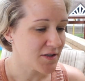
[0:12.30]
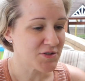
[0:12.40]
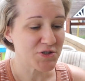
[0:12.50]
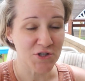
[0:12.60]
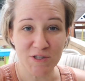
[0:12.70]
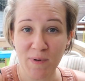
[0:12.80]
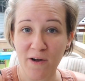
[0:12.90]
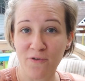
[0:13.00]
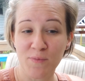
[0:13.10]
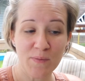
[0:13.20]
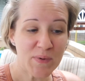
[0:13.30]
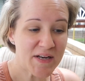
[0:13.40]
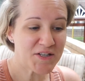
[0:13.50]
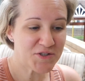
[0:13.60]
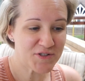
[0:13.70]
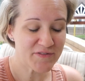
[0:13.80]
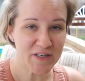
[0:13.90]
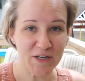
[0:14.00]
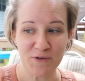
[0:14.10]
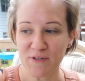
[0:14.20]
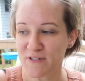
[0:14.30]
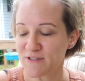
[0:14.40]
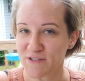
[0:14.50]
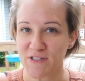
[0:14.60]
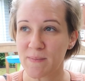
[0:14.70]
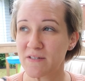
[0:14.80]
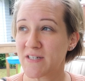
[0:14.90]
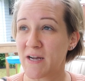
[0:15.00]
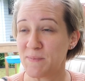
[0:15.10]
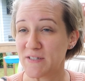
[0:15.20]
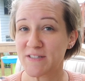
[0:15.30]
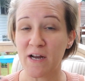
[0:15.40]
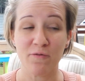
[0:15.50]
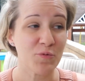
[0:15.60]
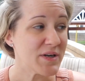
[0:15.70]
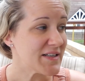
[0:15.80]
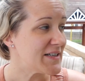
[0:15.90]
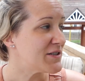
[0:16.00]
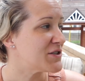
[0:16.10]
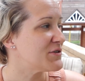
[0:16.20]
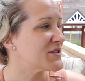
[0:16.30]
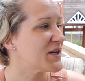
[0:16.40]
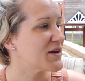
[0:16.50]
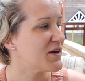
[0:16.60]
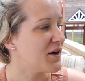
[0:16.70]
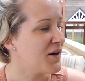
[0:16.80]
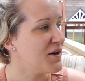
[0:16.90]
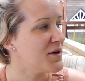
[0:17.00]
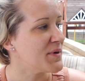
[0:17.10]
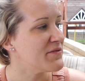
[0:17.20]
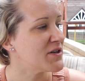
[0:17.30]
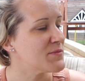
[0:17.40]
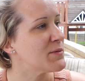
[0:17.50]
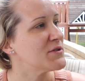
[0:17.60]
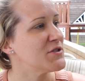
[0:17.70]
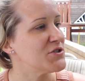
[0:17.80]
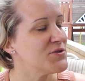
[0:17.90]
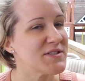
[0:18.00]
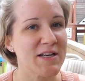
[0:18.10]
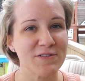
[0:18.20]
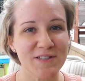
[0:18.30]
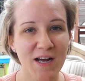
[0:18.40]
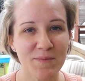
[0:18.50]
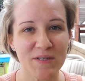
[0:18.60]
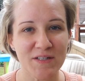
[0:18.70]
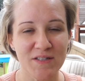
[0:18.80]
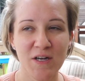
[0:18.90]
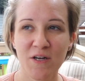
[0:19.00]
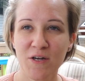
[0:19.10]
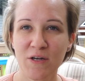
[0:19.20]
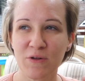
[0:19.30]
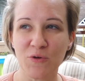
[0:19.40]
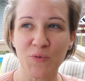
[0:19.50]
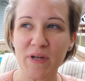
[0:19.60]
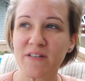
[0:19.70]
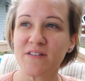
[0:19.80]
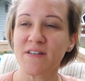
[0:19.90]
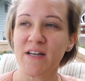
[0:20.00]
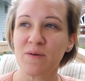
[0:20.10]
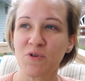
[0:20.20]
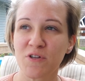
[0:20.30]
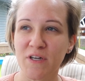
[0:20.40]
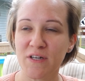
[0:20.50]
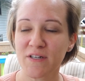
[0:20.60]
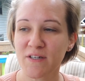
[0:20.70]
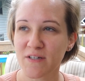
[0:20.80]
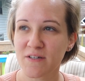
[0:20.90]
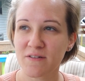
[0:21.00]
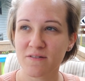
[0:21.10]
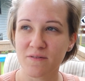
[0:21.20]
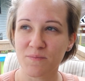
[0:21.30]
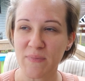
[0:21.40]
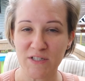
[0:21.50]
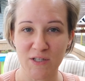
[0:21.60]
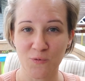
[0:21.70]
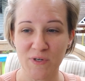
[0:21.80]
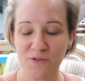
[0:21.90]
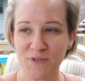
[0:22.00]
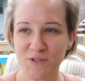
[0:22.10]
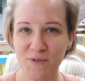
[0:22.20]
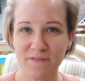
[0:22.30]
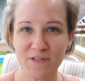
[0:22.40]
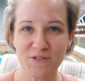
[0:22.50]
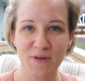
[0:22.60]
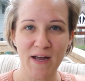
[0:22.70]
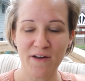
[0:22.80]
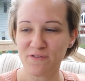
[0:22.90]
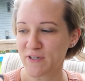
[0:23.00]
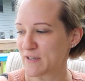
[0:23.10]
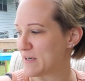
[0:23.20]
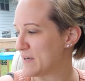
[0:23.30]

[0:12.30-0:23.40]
it's a good spot for me to be to do this video. Just come outside, but it's kind of windy, so I was like, oh, am I even gonna be able to do this outside because the wind and the camera like makes like wind noise or whatever. So I have like